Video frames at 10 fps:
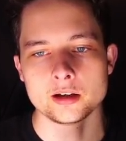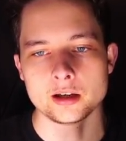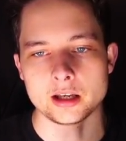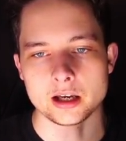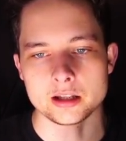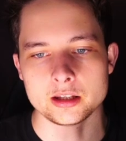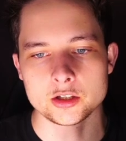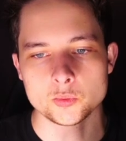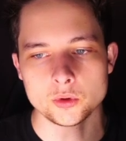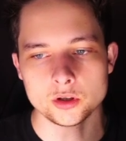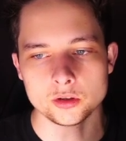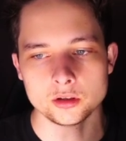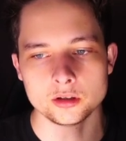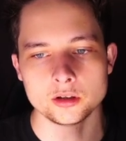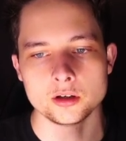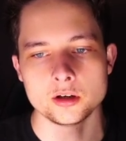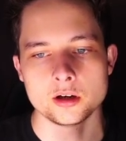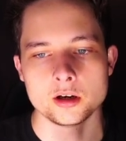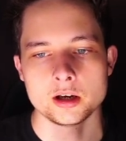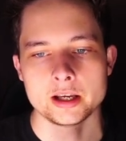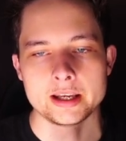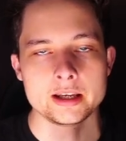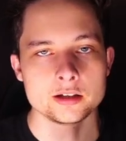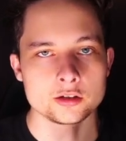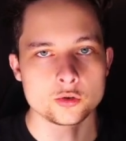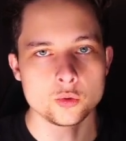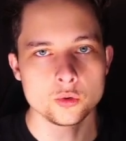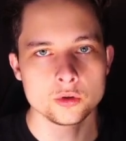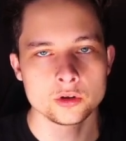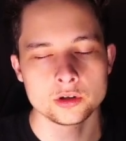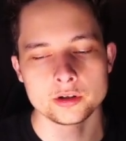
And this will heat and cool